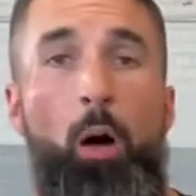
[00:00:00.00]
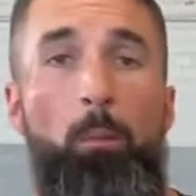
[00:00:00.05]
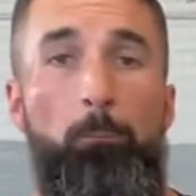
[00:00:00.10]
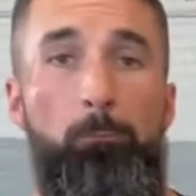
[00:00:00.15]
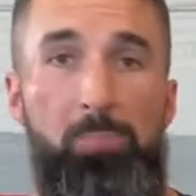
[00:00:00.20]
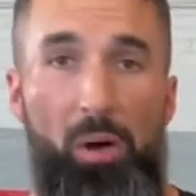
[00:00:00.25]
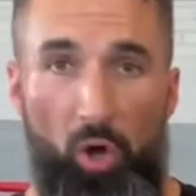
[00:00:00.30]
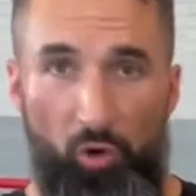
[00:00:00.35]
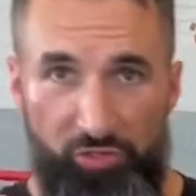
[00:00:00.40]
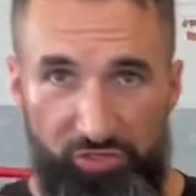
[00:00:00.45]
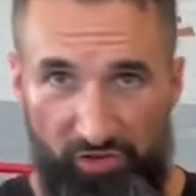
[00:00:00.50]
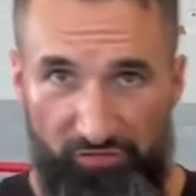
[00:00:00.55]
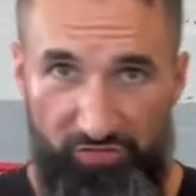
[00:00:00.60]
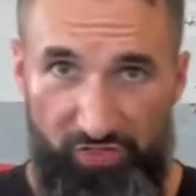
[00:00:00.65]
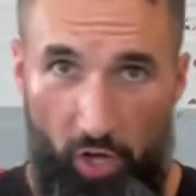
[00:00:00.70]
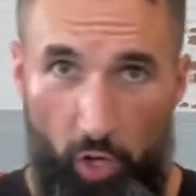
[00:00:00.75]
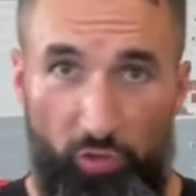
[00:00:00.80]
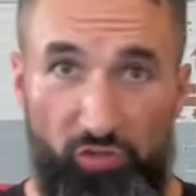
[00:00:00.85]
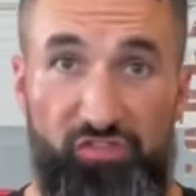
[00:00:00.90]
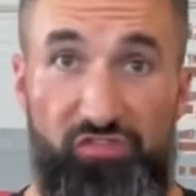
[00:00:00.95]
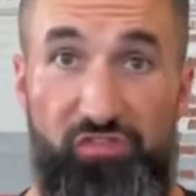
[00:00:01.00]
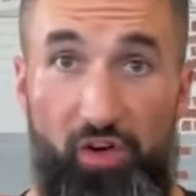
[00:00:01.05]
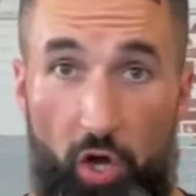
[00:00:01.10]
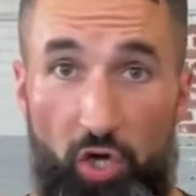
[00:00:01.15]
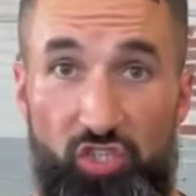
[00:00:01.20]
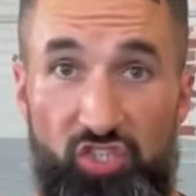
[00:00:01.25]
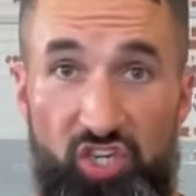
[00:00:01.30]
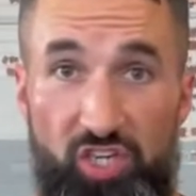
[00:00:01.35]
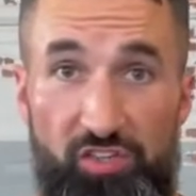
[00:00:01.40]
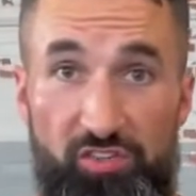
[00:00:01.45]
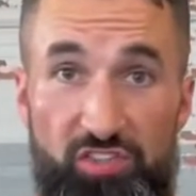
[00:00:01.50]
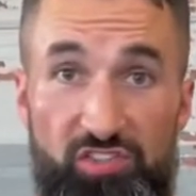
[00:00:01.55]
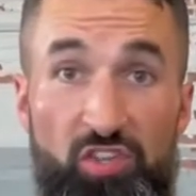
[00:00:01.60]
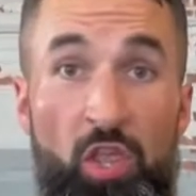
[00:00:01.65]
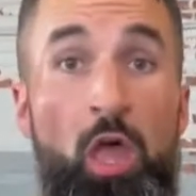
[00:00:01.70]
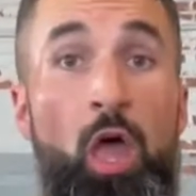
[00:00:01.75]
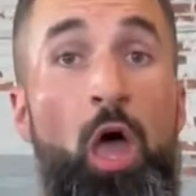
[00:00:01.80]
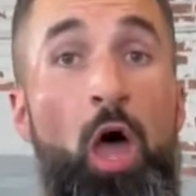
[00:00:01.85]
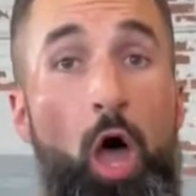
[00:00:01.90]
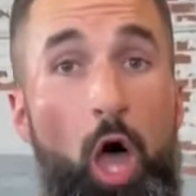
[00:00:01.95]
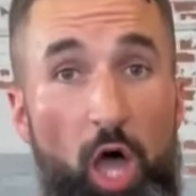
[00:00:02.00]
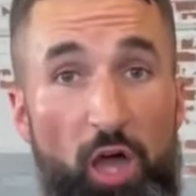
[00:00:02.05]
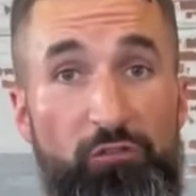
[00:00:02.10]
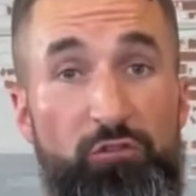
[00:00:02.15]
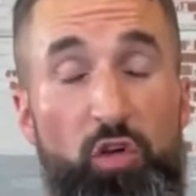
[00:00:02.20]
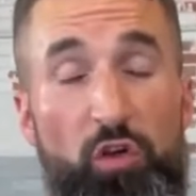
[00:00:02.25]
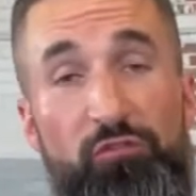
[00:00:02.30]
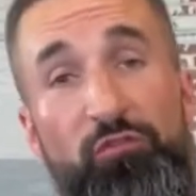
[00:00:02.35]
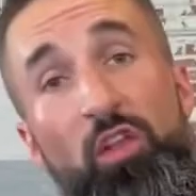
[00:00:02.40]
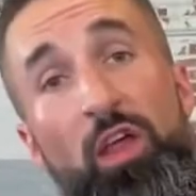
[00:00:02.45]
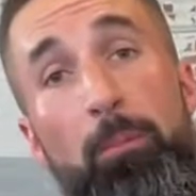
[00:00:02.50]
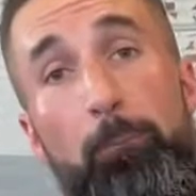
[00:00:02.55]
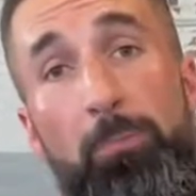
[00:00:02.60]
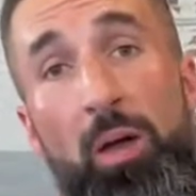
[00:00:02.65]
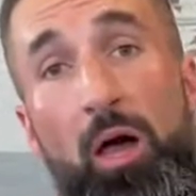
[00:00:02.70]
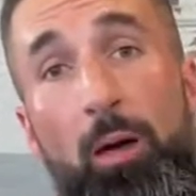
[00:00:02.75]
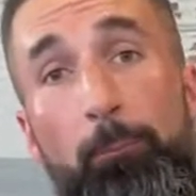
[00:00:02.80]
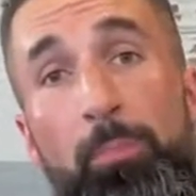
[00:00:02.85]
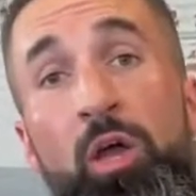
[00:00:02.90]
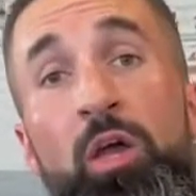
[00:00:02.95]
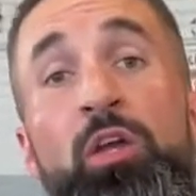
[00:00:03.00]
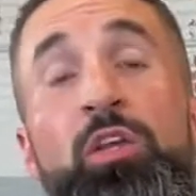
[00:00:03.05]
both of those versions of your flip bump,